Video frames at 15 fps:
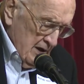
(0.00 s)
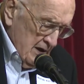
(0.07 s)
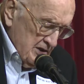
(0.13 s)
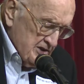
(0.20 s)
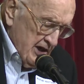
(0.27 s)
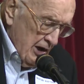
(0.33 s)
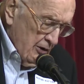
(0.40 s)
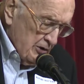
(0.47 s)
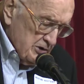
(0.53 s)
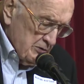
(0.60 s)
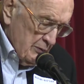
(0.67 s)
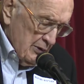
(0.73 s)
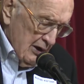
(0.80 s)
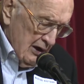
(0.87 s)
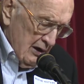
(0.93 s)
COs
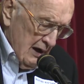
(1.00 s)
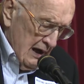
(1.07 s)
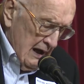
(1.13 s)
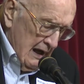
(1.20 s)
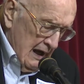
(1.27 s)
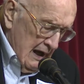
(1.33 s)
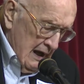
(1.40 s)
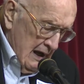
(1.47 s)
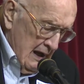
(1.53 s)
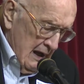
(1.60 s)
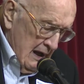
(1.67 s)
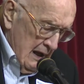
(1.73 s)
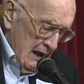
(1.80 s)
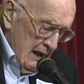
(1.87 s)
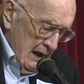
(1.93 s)
were
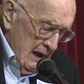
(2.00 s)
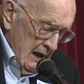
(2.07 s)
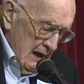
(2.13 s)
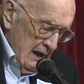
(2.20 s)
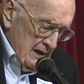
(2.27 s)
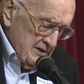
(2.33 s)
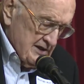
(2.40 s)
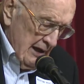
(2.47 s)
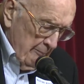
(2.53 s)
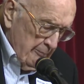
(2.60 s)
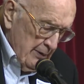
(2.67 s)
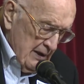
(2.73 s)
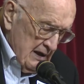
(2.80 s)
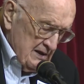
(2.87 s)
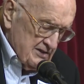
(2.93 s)

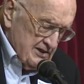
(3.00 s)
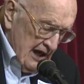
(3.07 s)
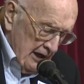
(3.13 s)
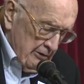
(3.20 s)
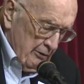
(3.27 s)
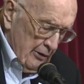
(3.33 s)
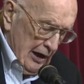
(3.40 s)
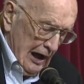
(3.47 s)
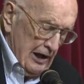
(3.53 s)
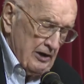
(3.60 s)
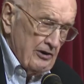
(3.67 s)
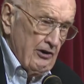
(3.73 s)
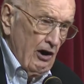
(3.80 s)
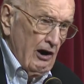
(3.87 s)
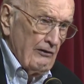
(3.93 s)
simply
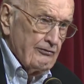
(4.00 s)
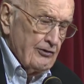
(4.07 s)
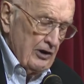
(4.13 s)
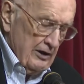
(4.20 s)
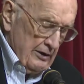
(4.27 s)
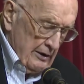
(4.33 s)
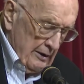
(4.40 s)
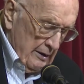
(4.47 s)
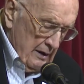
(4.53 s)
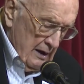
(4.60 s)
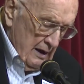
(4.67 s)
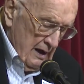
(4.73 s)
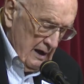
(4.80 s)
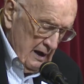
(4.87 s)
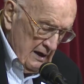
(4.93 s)
segregated off in
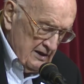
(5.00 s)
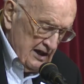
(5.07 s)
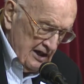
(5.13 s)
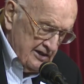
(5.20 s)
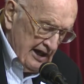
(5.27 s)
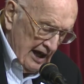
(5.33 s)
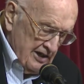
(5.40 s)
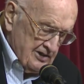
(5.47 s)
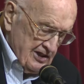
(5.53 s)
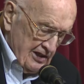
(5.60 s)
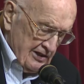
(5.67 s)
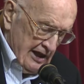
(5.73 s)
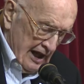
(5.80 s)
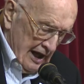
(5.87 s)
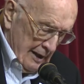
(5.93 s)
detention
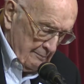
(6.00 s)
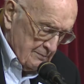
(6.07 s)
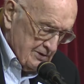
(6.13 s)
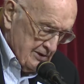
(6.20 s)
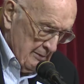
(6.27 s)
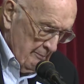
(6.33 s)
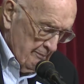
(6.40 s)
camps,